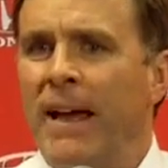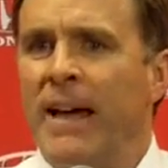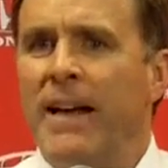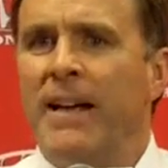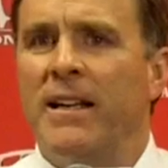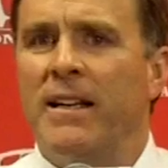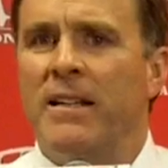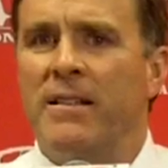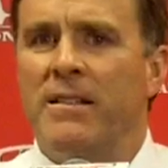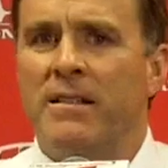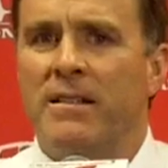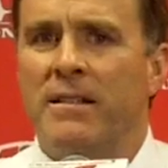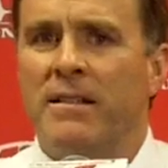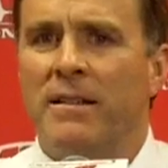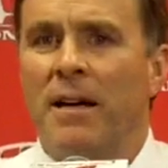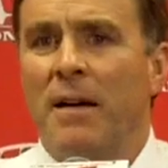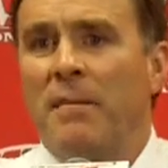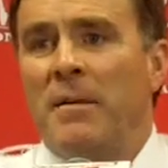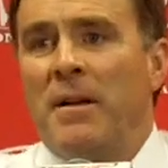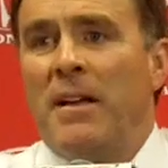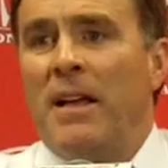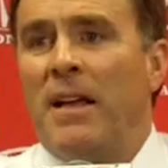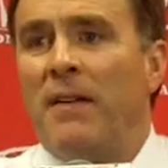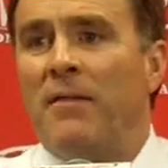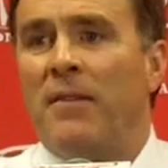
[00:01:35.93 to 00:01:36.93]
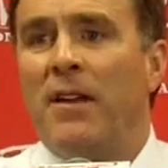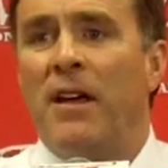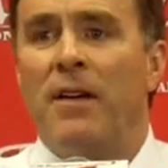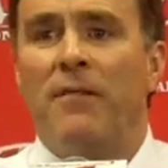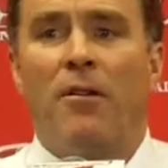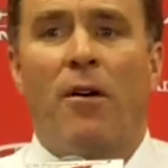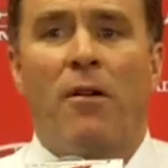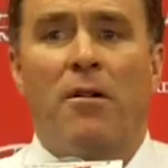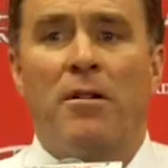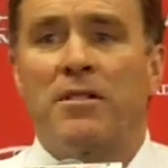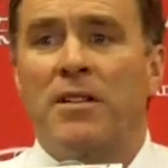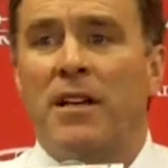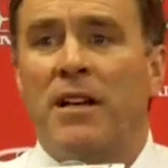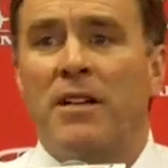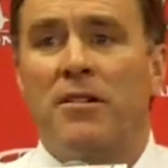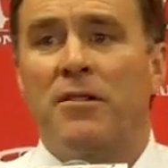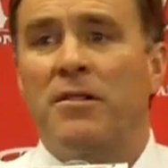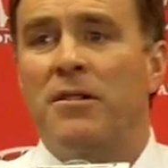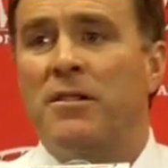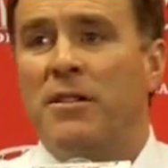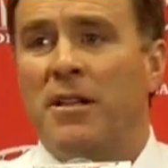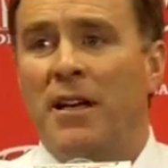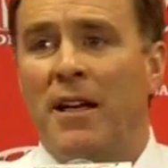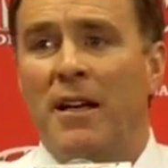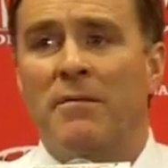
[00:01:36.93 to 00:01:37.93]
That is. I mean, they've always had
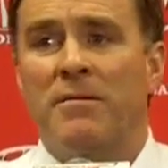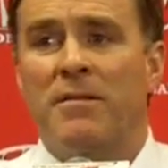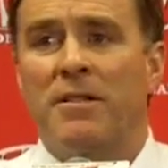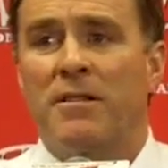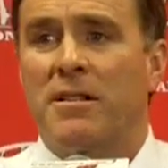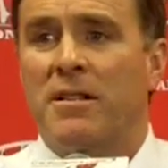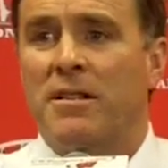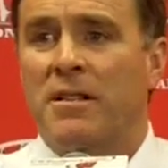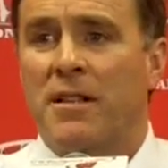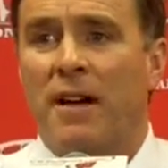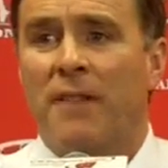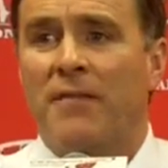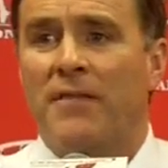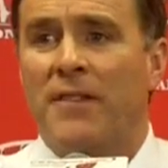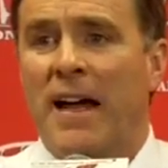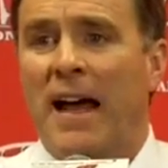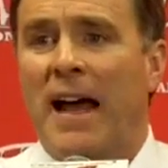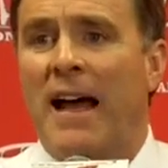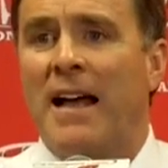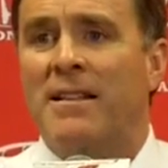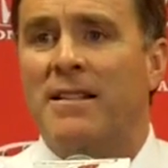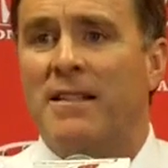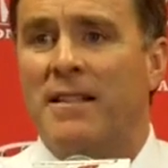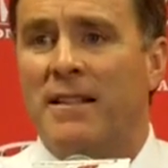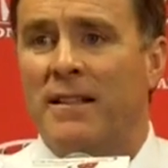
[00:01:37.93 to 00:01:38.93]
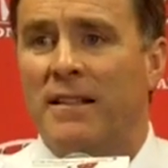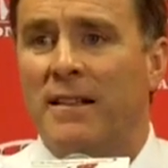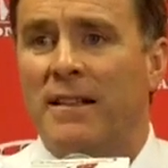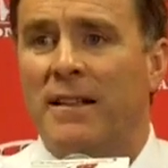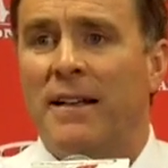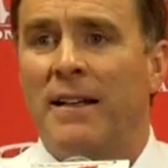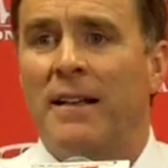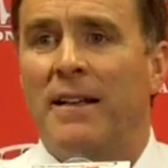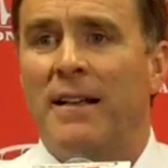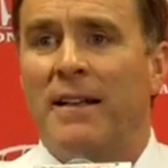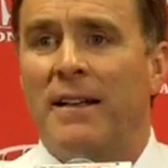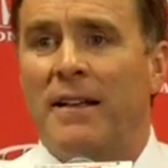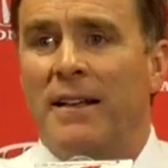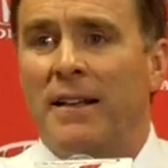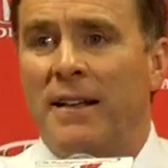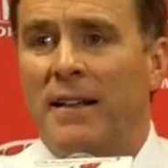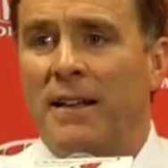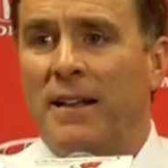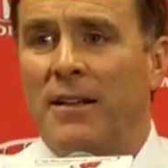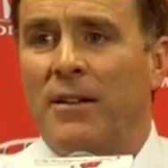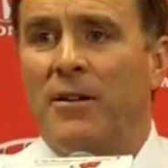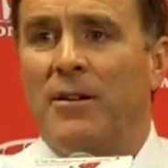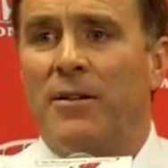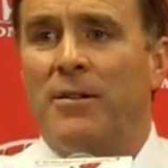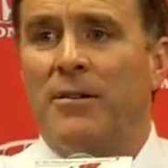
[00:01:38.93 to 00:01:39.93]
good teams. It's a tough task. And,
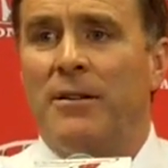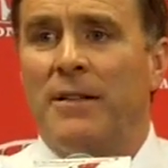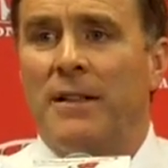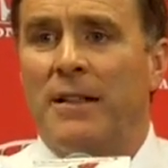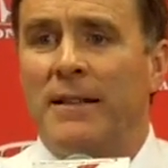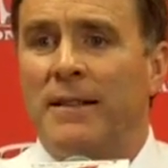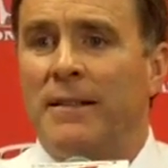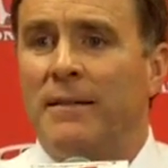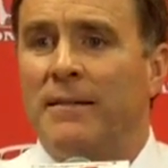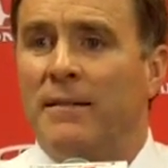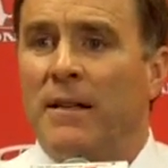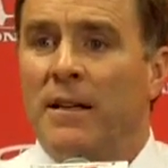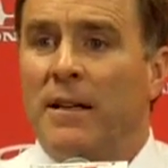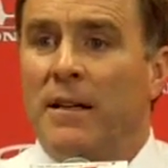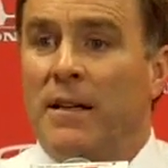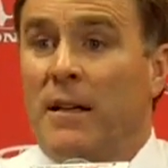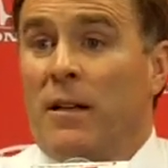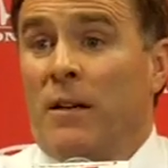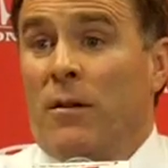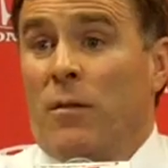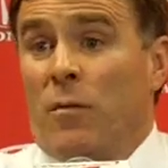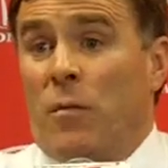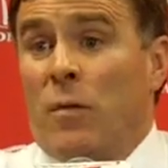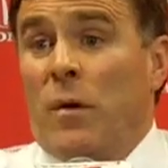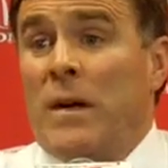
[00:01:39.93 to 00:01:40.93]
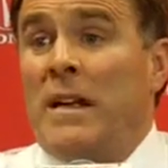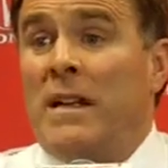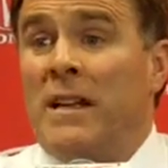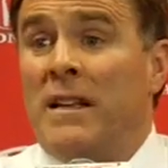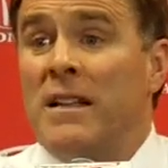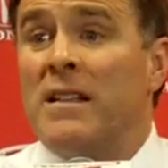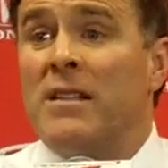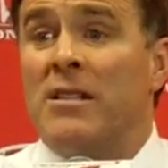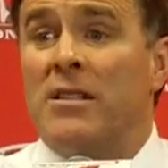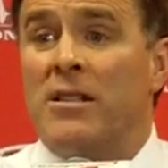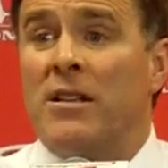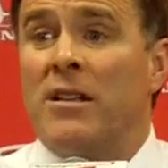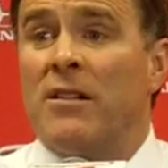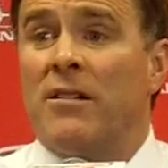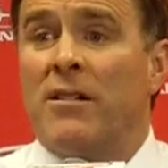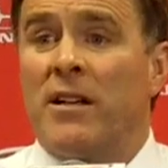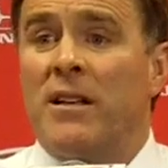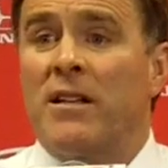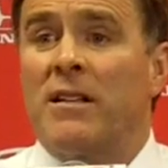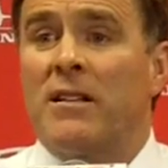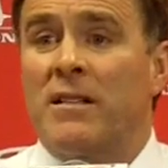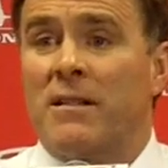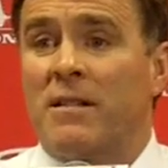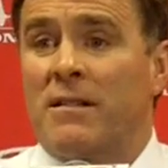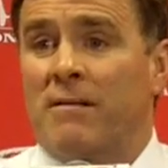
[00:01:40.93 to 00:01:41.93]
you know, winning this
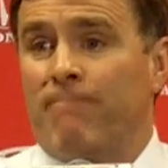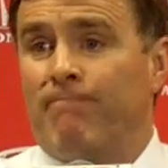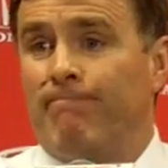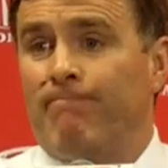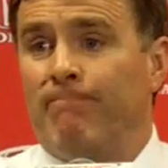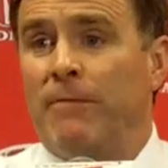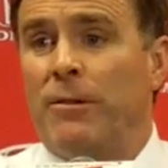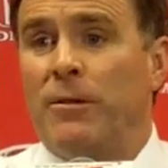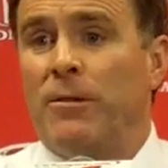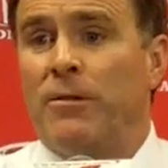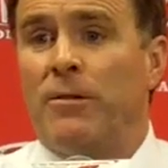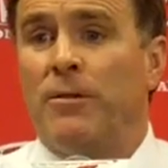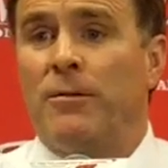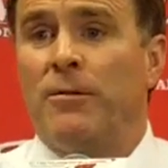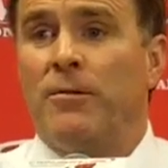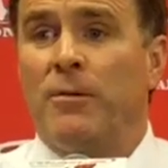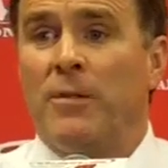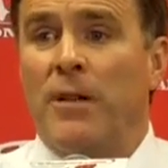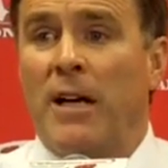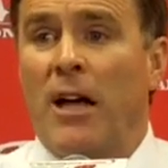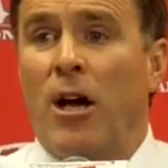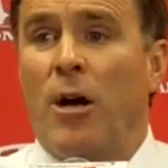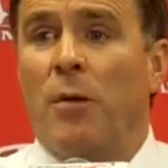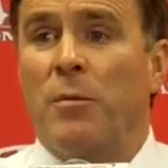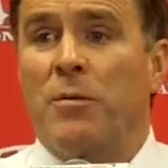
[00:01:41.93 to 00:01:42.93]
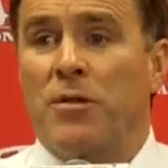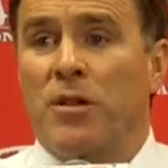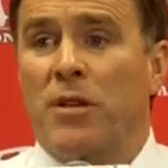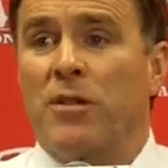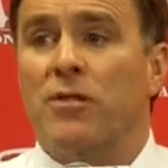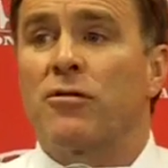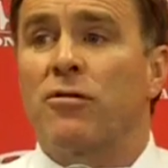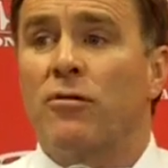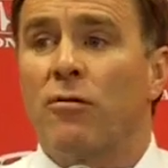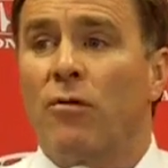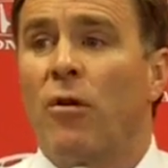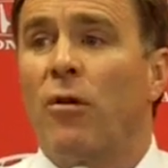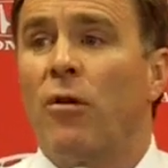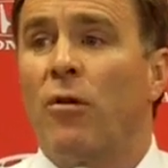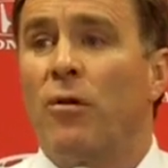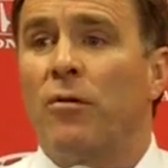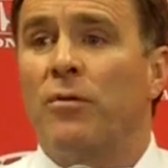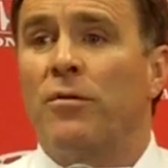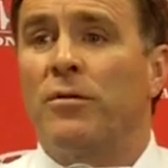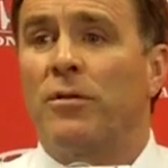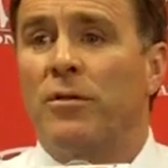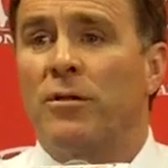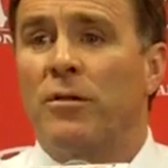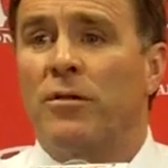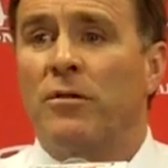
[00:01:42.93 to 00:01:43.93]
series, you know, helps us
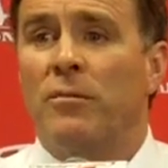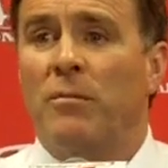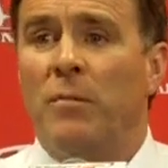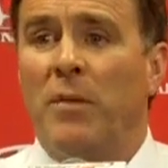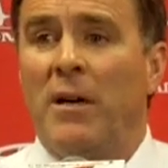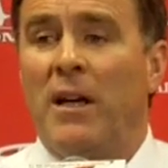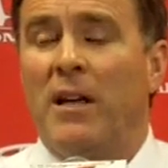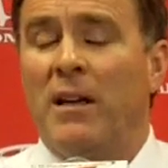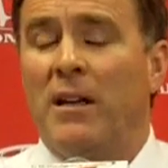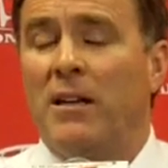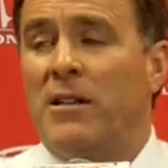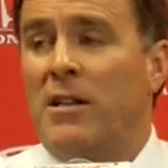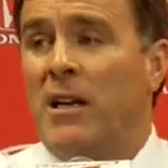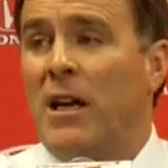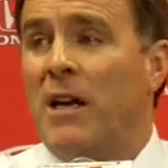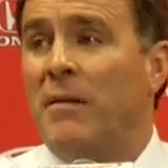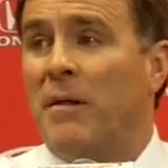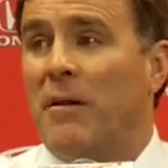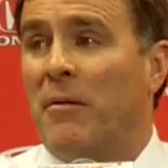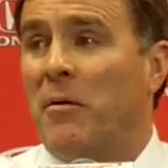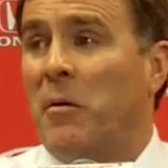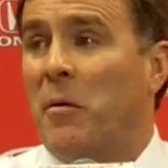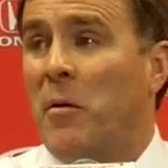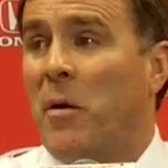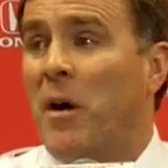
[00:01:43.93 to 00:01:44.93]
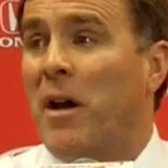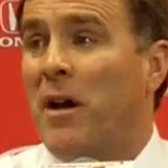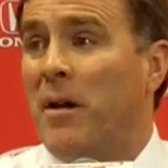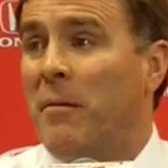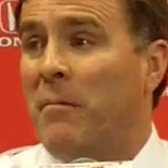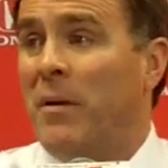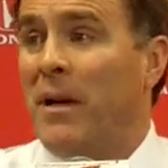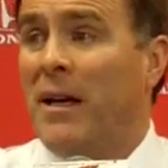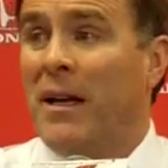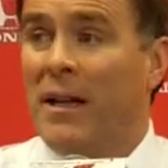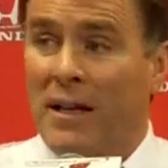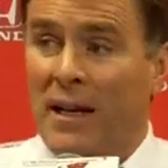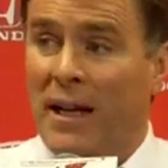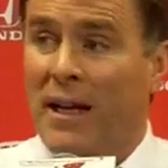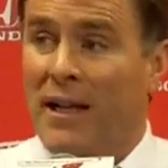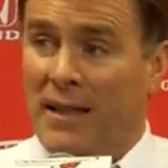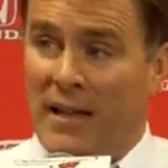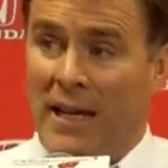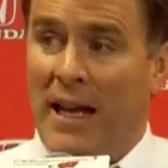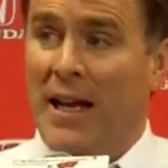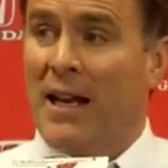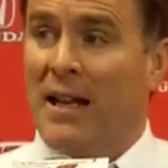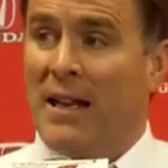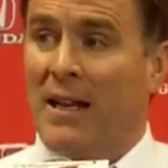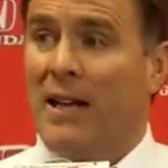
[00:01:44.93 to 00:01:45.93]
grow to be the team that we want to be at
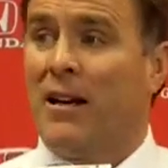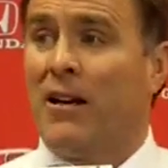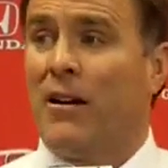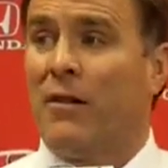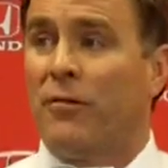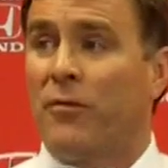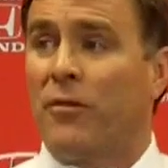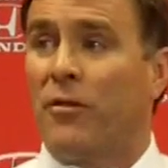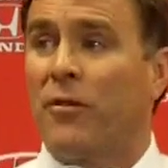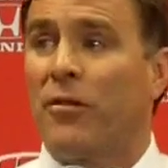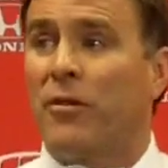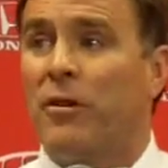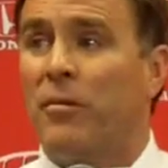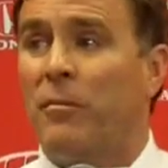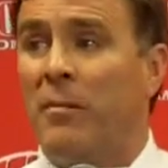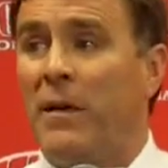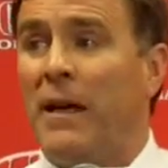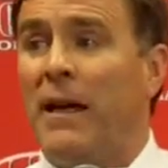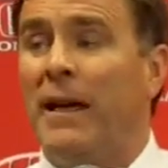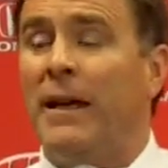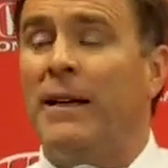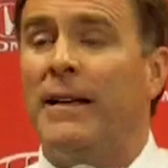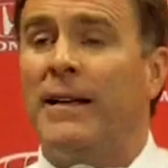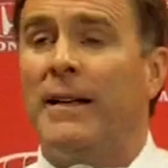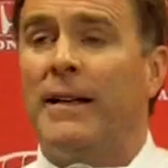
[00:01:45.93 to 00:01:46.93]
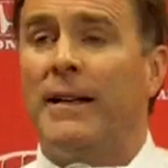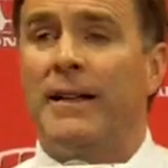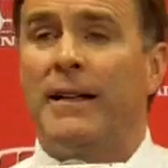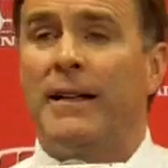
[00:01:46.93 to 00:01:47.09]
the end of the year. If we're going to be